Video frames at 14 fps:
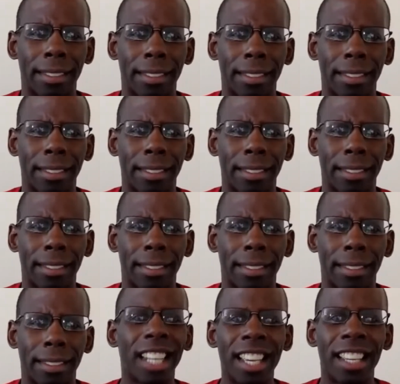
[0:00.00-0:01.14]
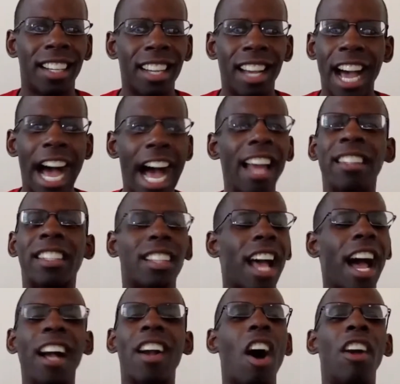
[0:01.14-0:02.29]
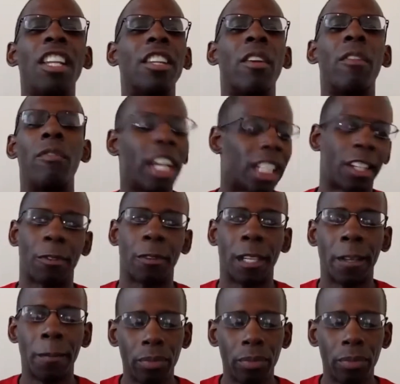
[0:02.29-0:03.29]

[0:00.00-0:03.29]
Like 2 years later, I call it a victory.